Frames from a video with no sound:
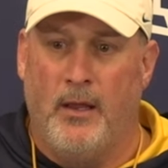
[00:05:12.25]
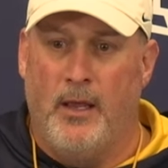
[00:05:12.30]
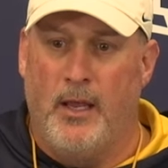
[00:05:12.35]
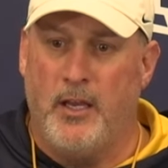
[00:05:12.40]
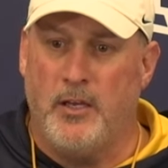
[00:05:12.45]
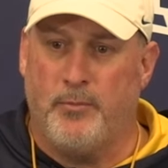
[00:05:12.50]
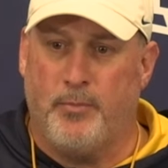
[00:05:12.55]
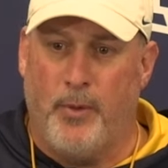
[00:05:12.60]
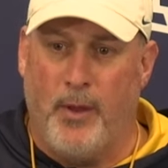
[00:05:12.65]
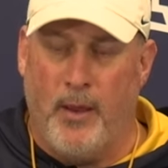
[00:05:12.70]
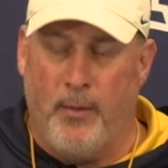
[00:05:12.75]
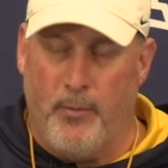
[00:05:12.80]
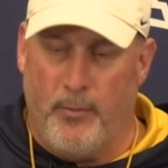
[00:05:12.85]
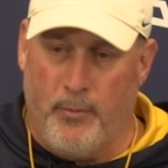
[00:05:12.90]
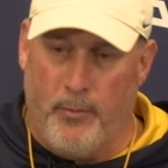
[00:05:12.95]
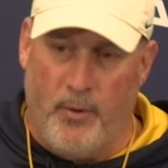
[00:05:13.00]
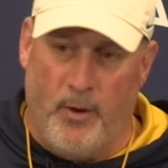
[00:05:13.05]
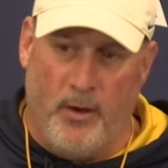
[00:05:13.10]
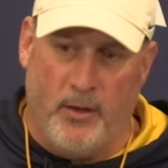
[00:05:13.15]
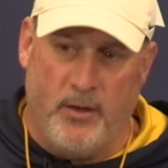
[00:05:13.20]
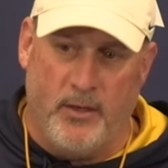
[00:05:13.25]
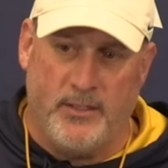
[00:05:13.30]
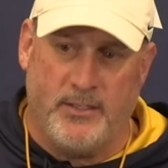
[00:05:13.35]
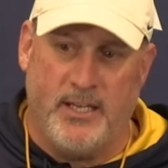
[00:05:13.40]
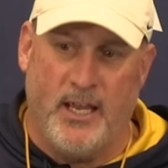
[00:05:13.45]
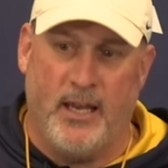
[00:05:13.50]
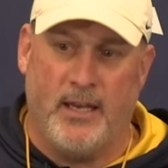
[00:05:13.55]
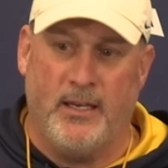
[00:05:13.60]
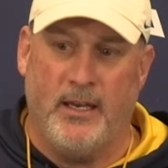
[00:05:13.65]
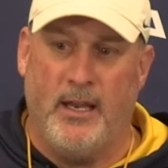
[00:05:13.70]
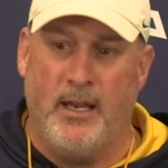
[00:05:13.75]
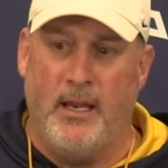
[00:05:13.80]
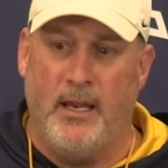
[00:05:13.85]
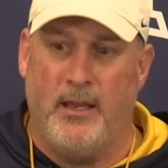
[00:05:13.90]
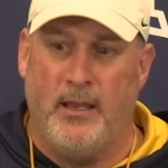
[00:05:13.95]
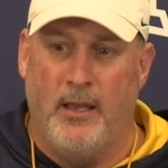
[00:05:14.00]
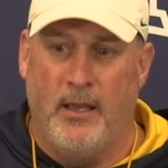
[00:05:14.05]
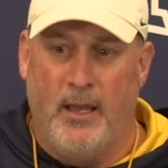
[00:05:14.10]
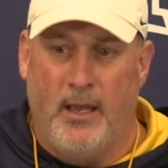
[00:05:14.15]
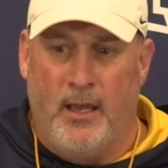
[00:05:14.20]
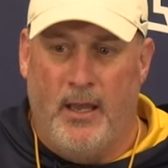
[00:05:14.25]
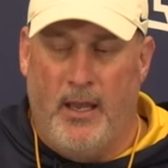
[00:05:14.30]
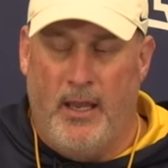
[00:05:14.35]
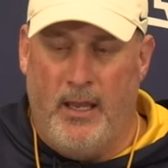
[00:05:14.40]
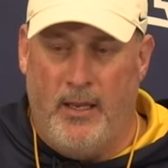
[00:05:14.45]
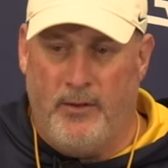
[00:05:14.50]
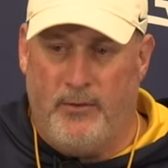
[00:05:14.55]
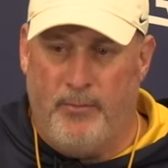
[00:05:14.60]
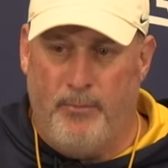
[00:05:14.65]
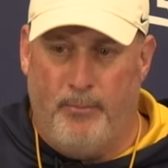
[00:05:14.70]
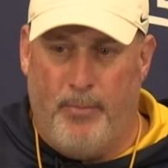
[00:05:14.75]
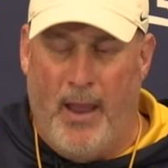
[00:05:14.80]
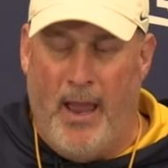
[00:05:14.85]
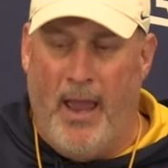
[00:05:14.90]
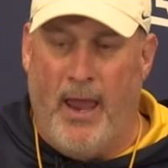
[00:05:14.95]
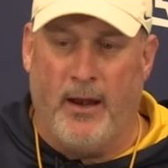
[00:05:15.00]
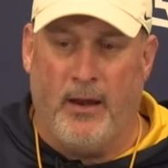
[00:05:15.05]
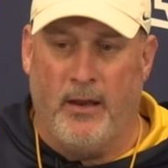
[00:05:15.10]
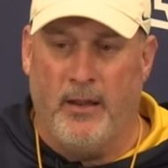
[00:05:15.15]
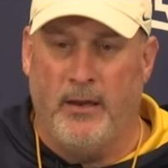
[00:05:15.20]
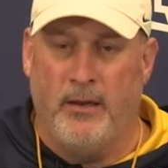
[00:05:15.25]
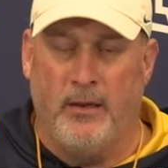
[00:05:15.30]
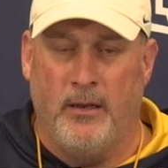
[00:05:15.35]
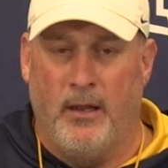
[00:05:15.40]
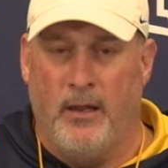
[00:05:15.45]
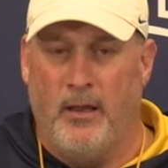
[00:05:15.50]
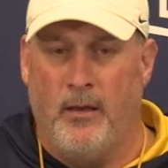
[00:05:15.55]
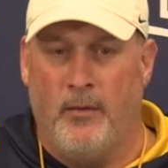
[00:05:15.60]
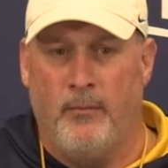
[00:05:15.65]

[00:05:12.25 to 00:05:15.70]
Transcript: He's playing with really good technique. He's battling.